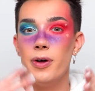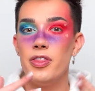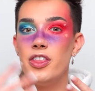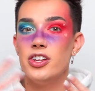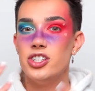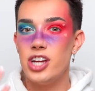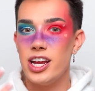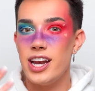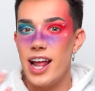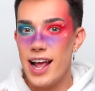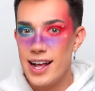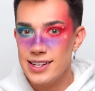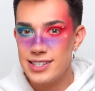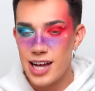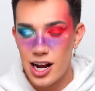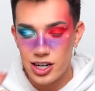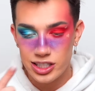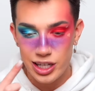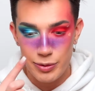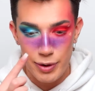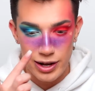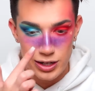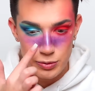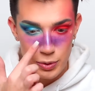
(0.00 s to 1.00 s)
but the shade is
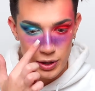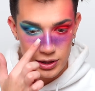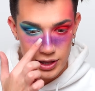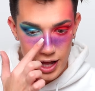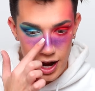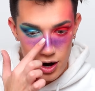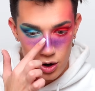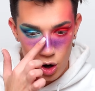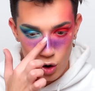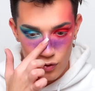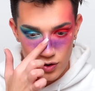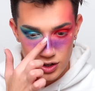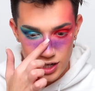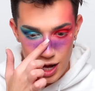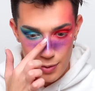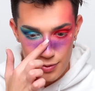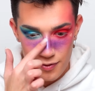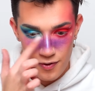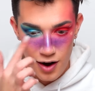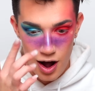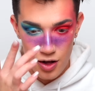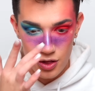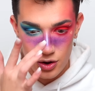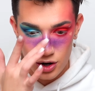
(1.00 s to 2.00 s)
actually meant to be layered over top
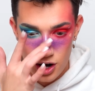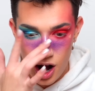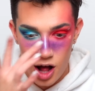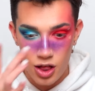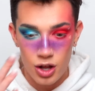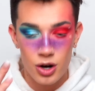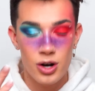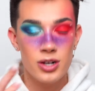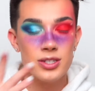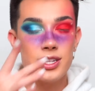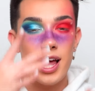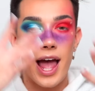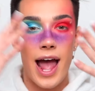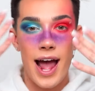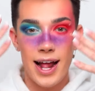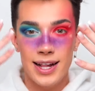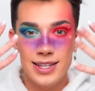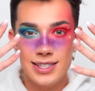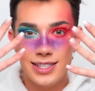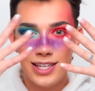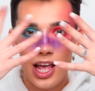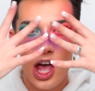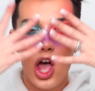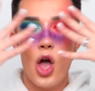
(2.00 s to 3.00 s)
of other colors,
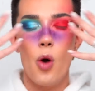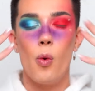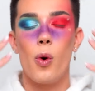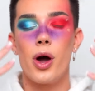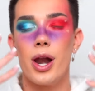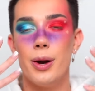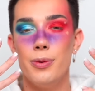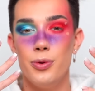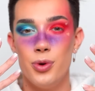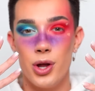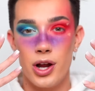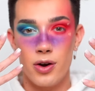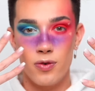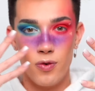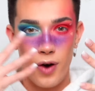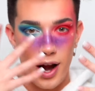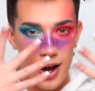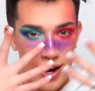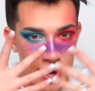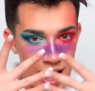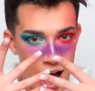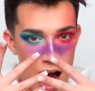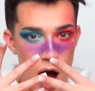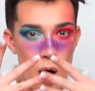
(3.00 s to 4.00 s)
hence what I'm doing
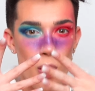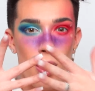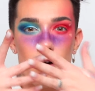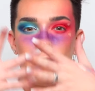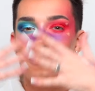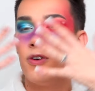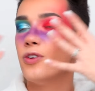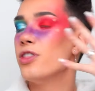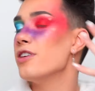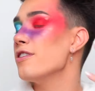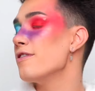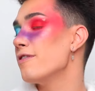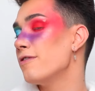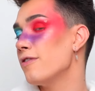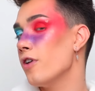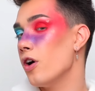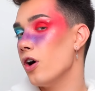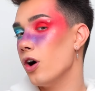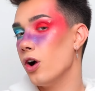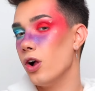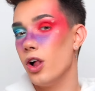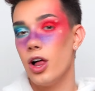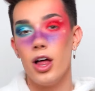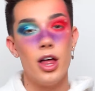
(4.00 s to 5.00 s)
right now for the
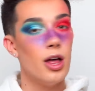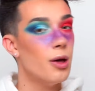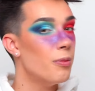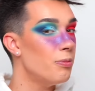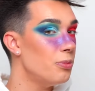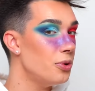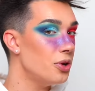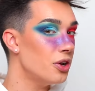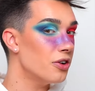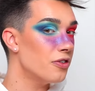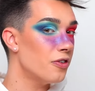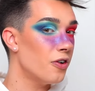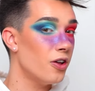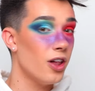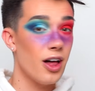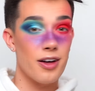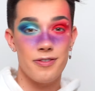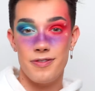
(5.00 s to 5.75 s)
full beautiful